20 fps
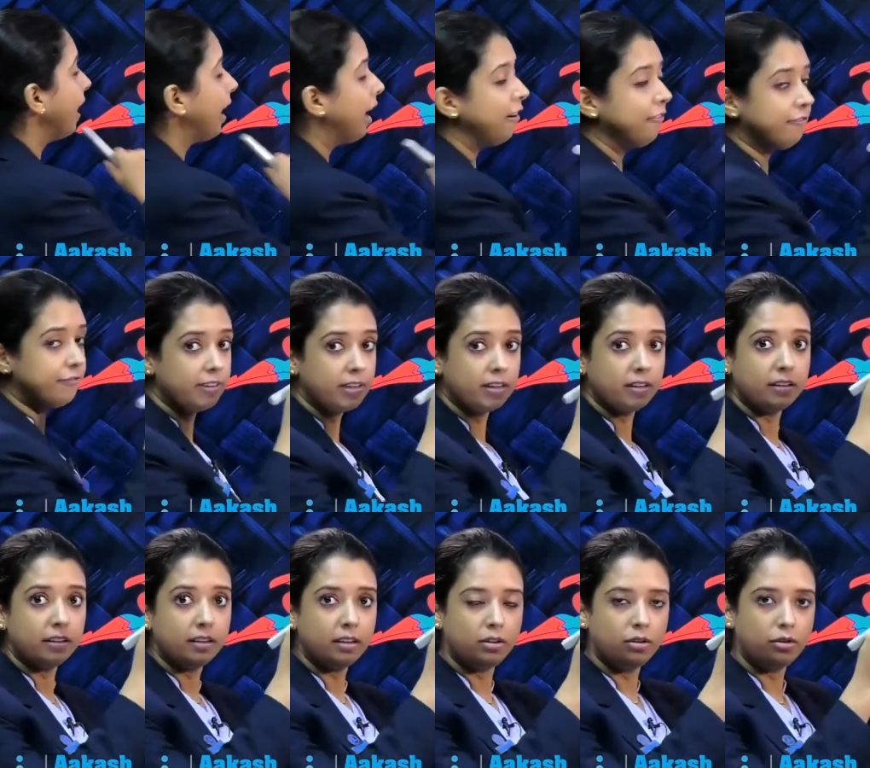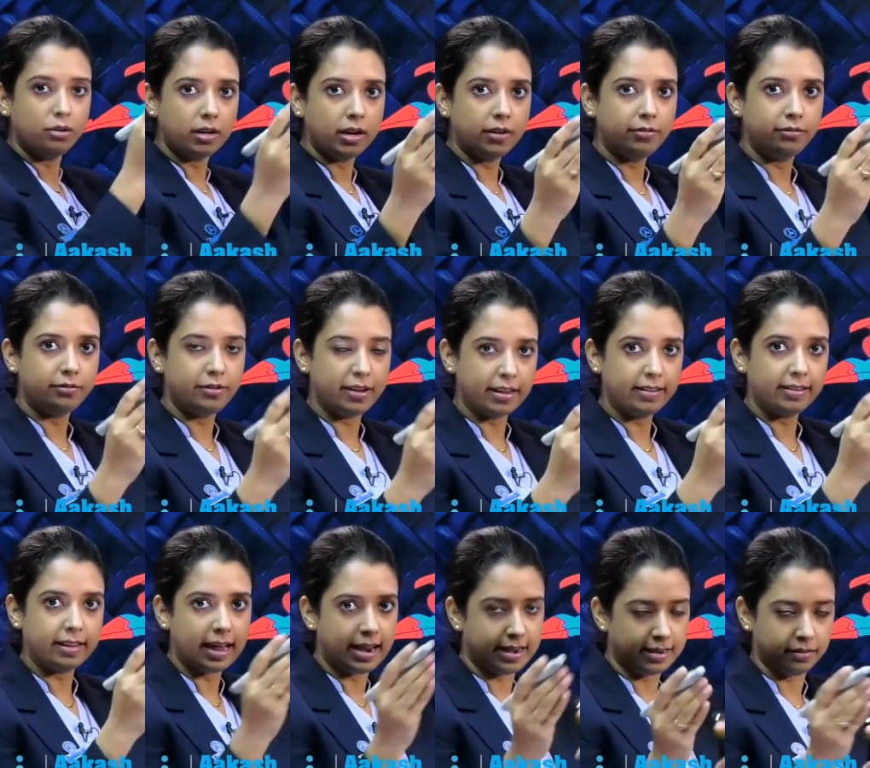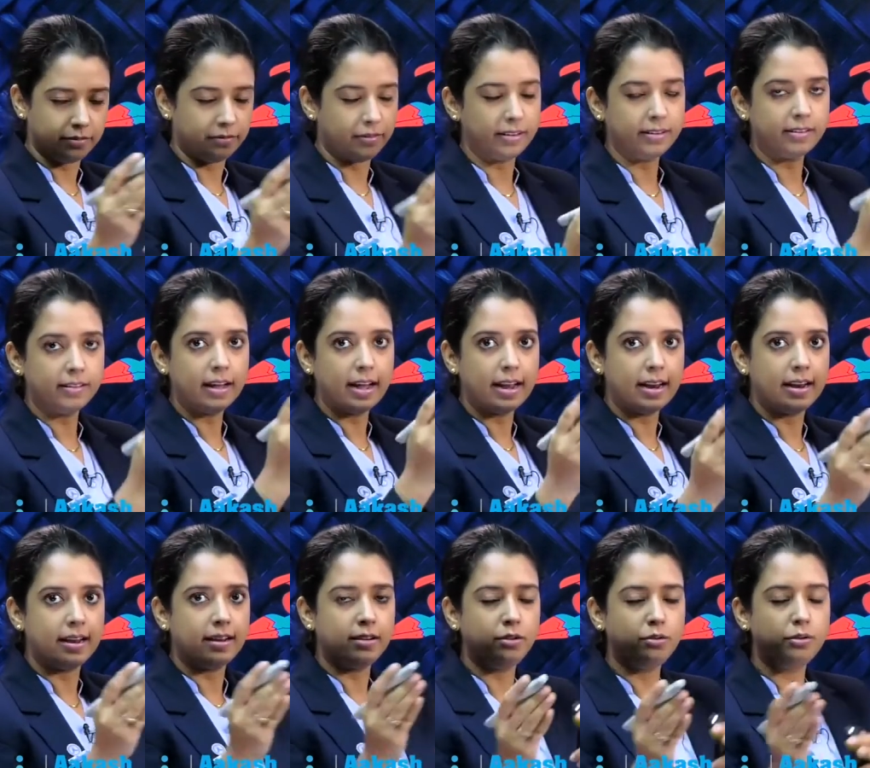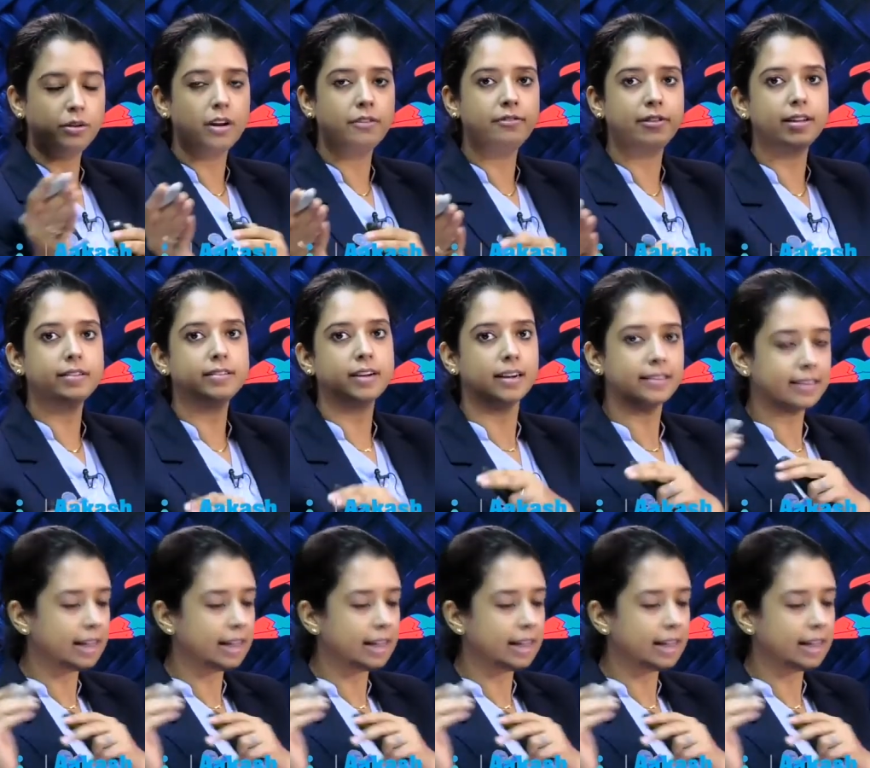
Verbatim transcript: after the luteal phase ends, once the luteal phase starts